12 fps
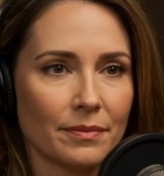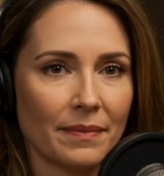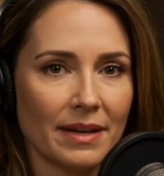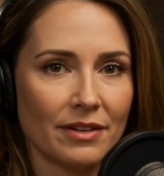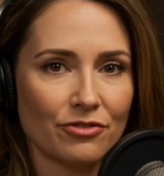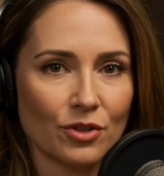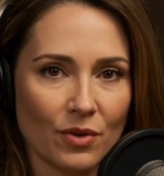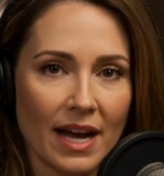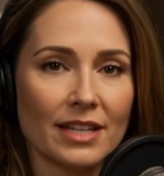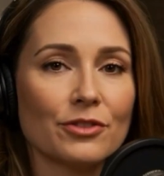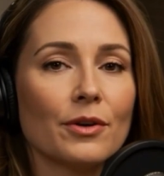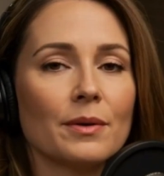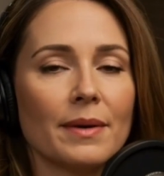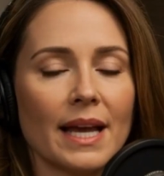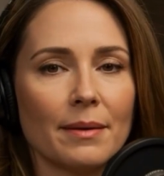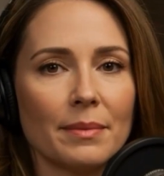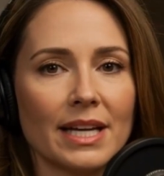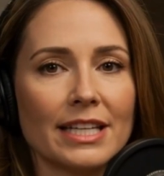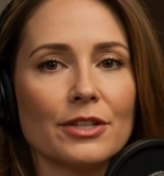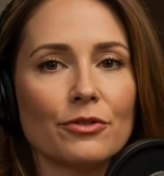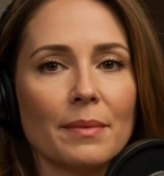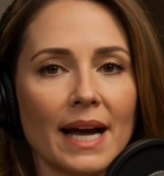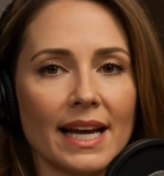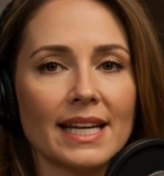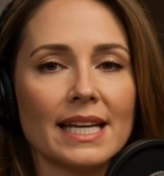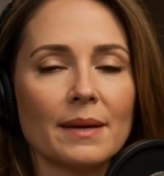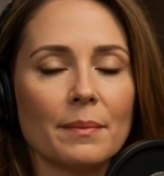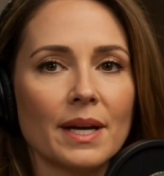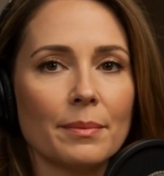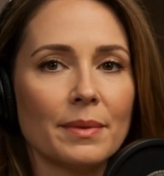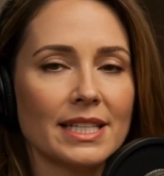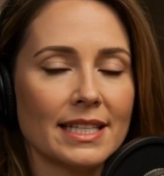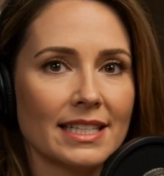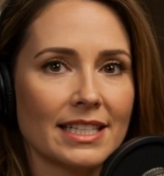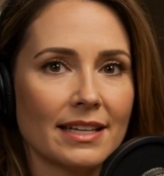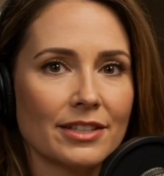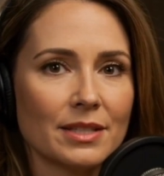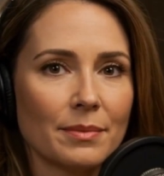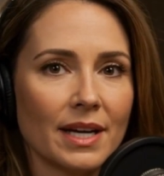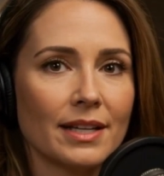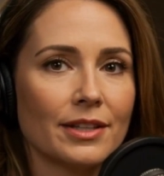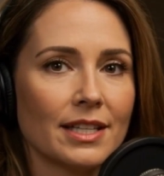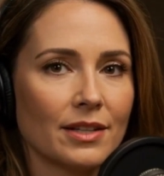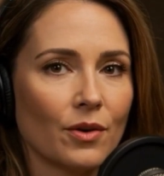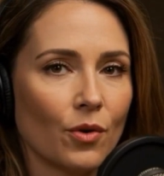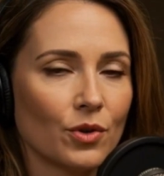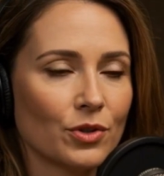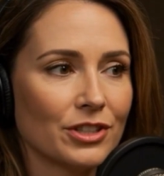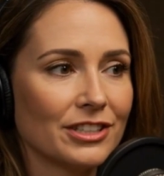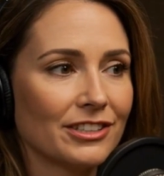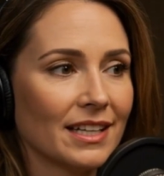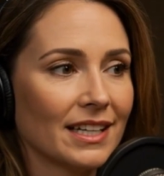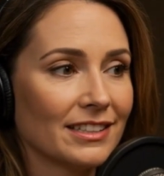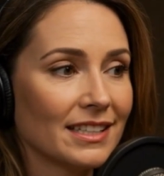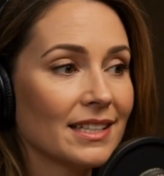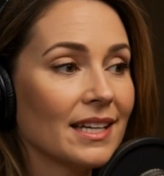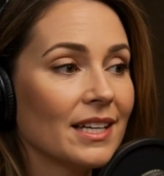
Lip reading: If you act from that place of panic by pleading, demanding, or criticizing,